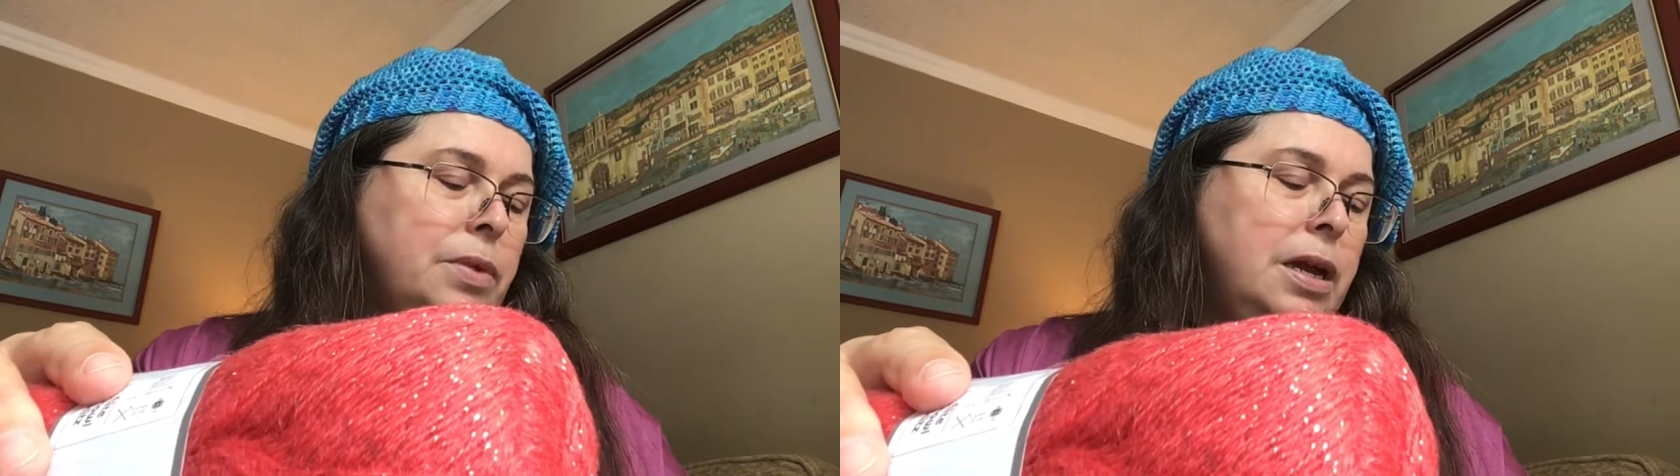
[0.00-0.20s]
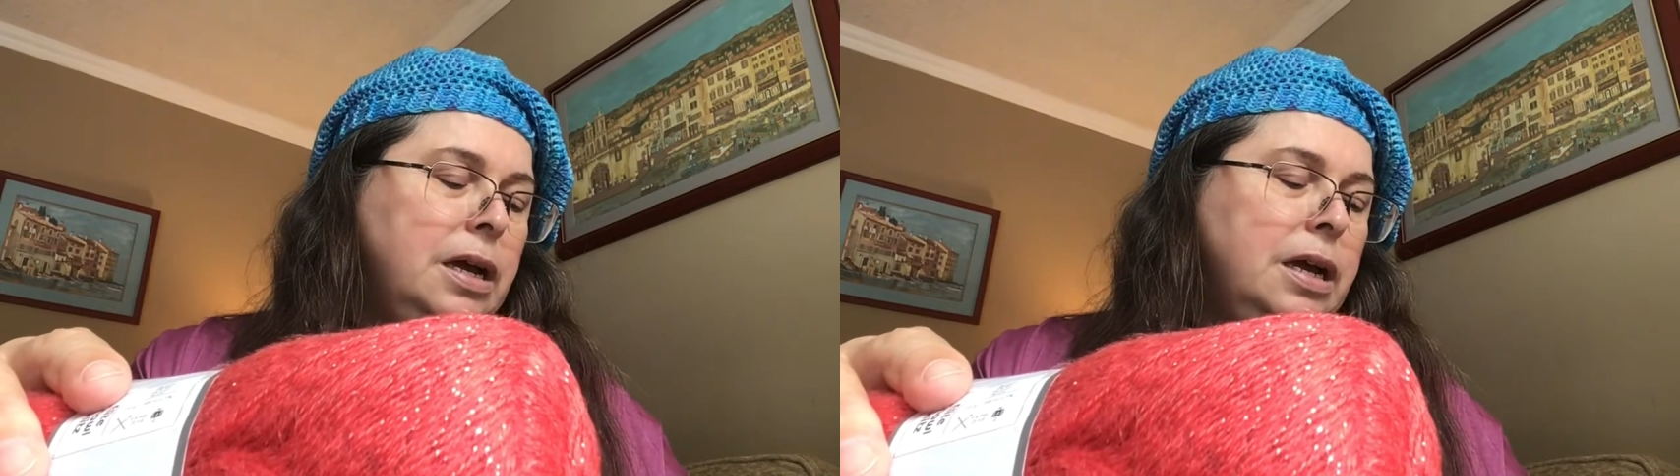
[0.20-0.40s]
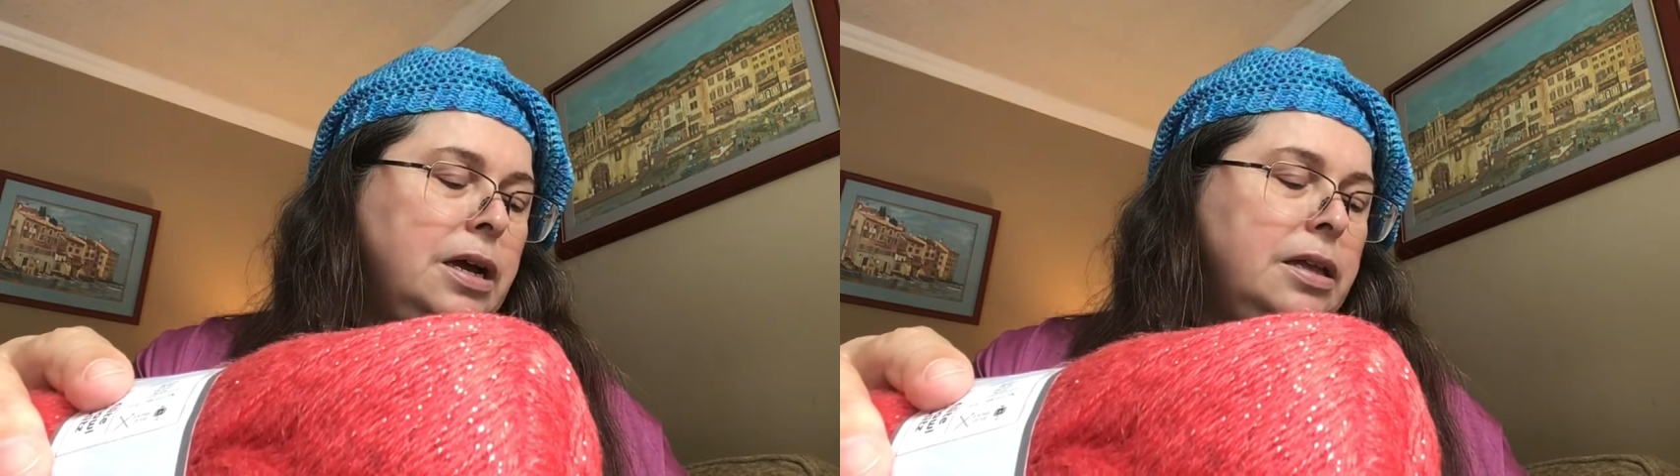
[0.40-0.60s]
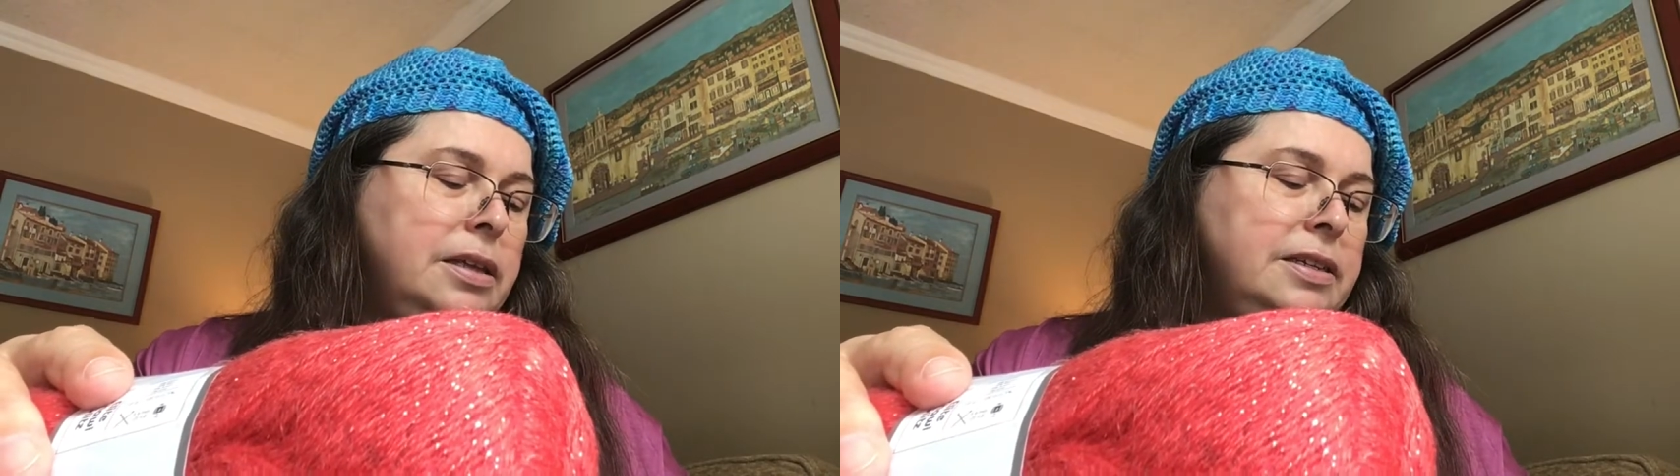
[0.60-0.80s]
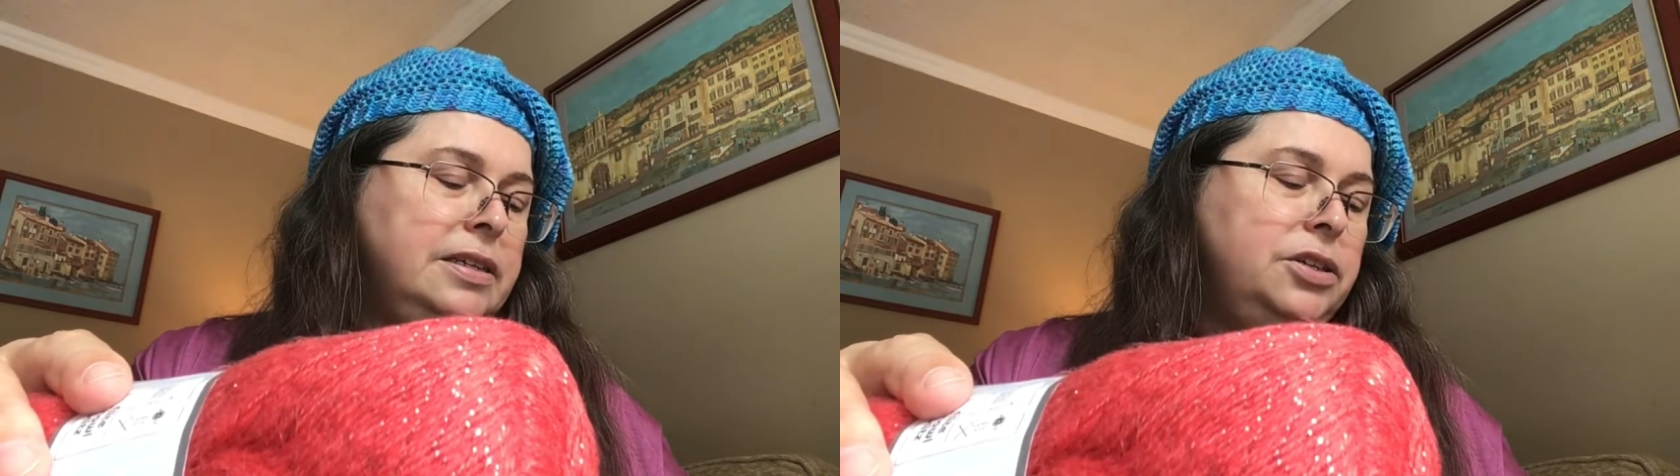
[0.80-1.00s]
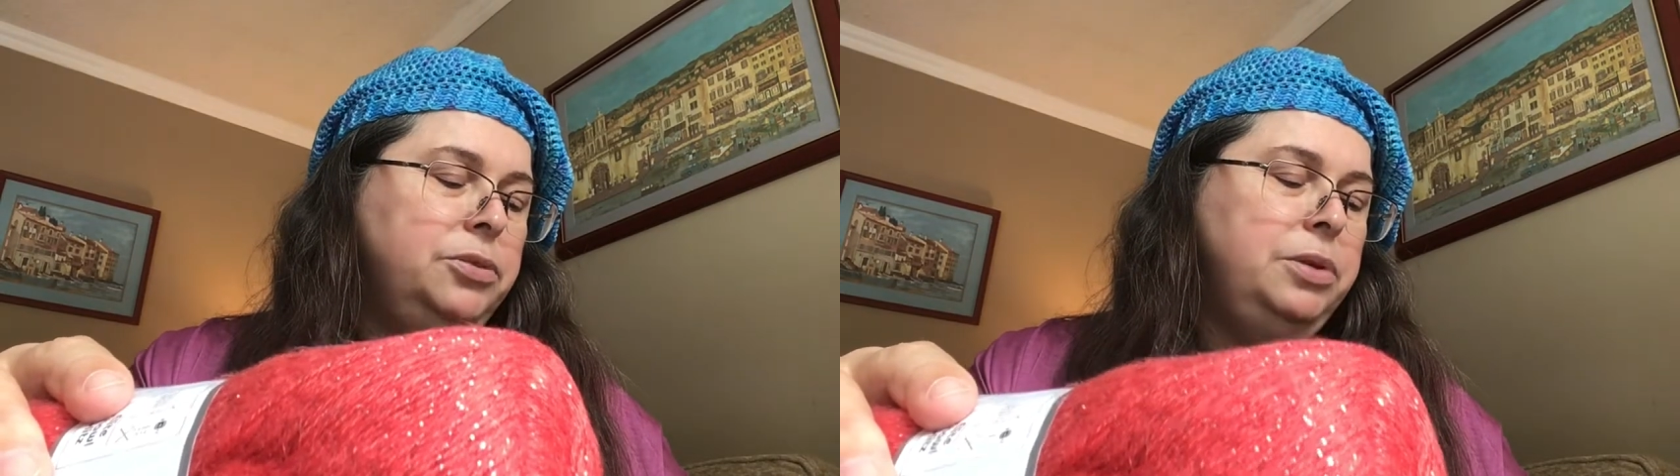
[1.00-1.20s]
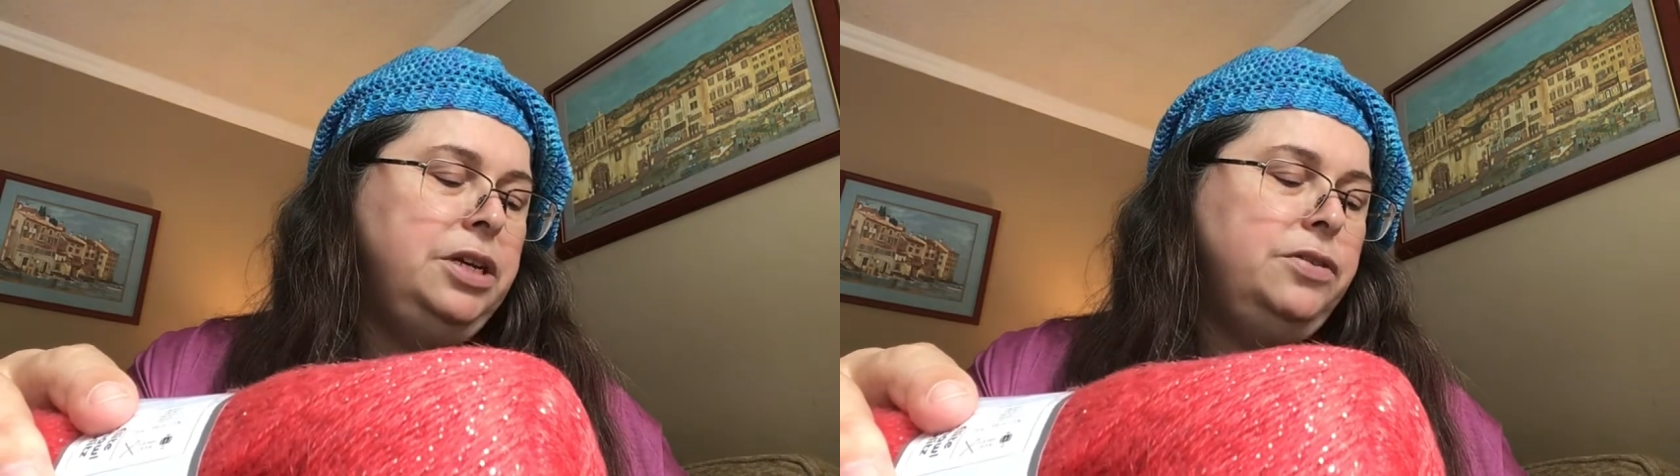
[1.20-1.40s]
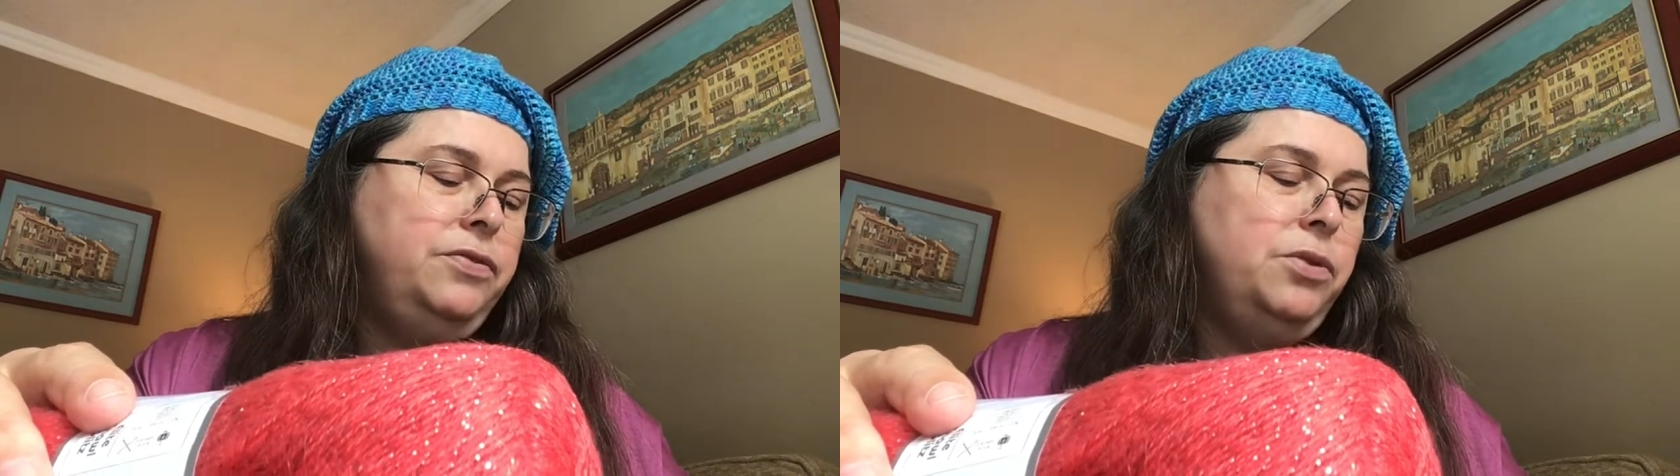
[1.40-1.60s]
It says 3
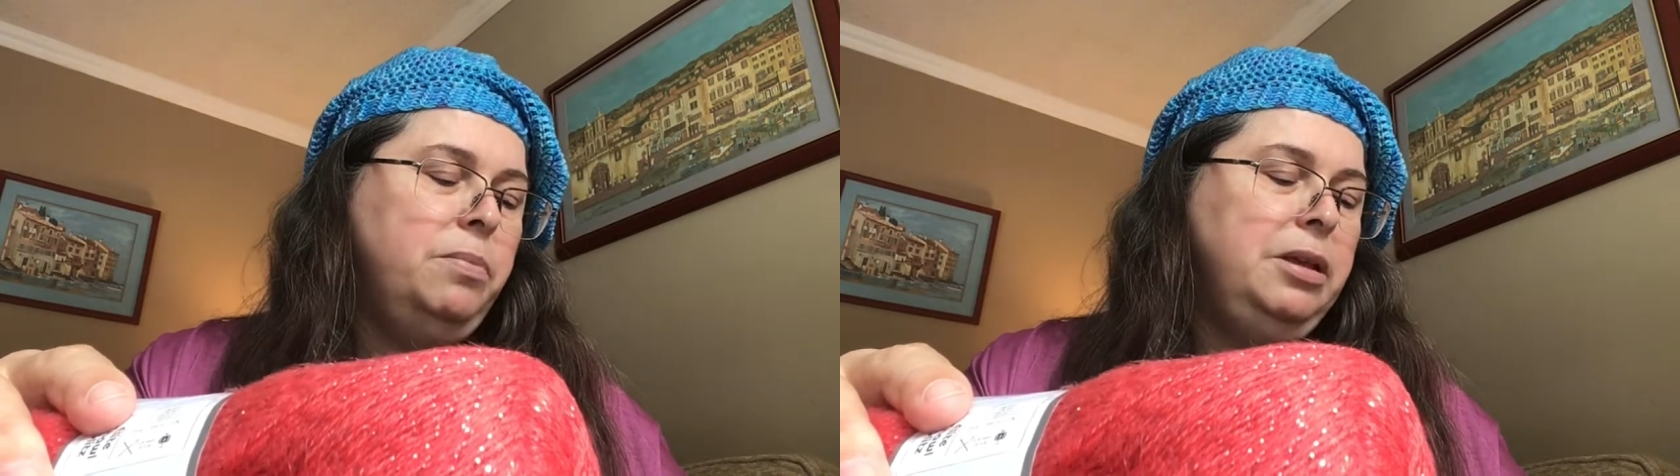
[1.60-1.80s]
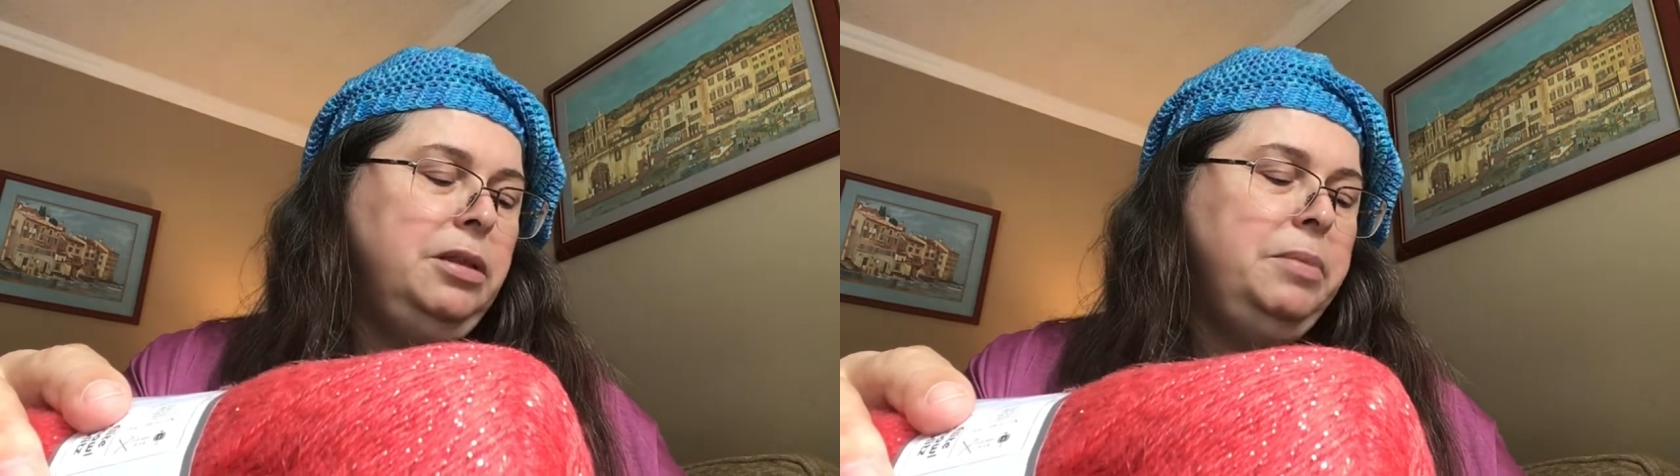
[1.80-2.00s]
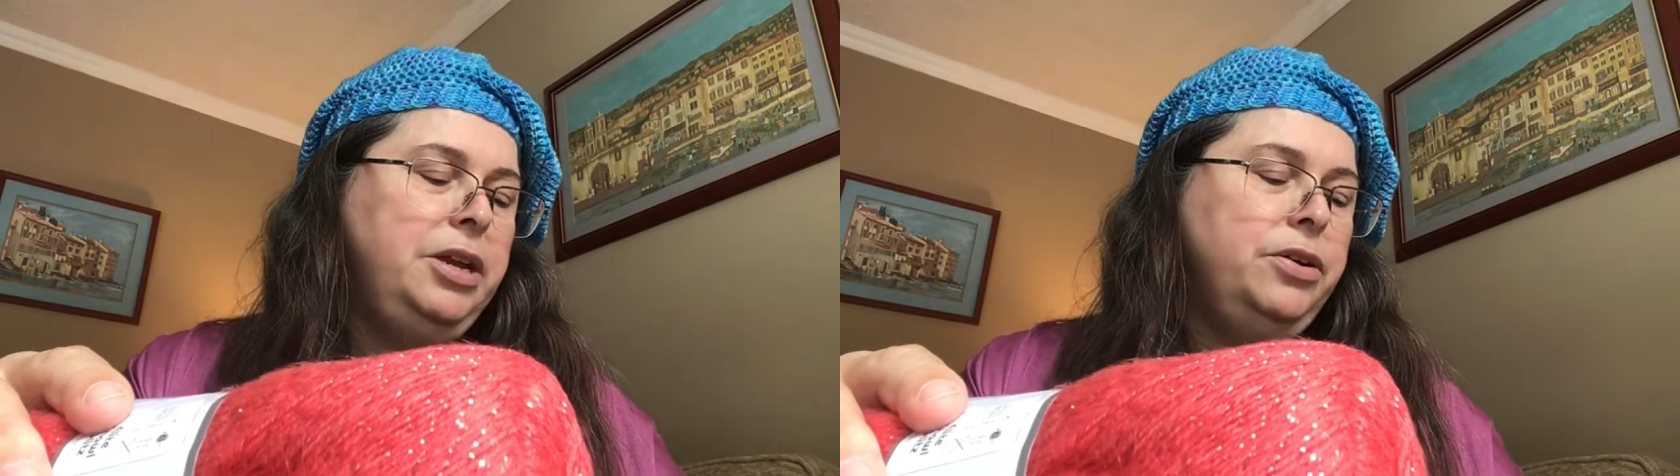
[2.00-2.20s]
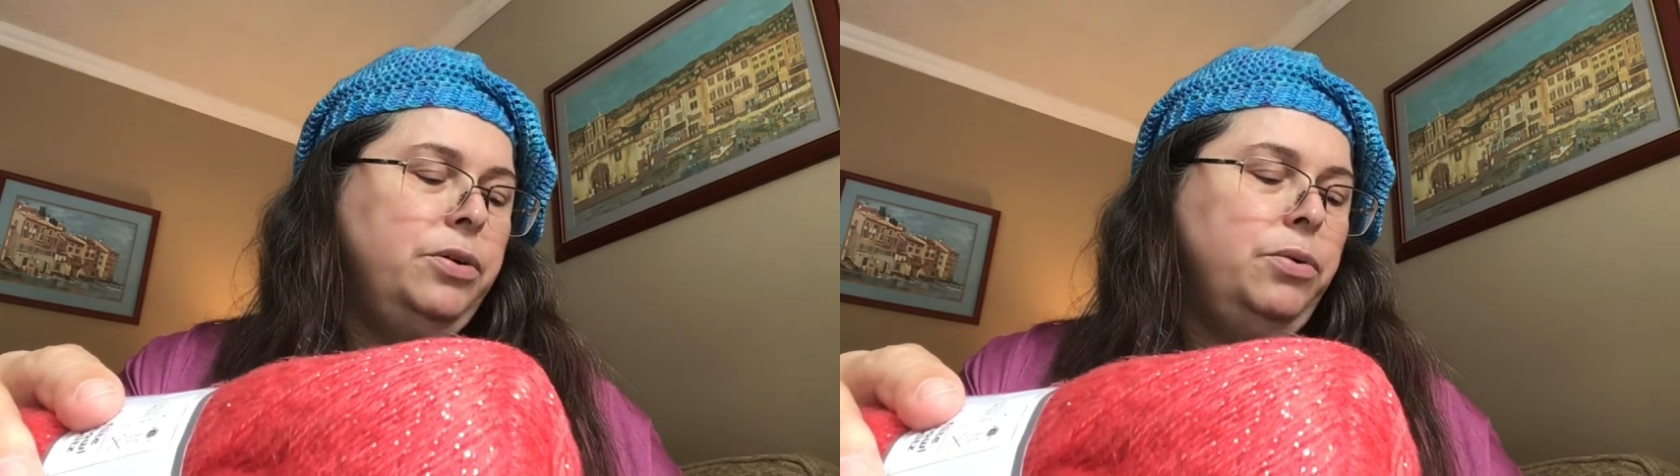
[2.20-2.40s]
to 4mm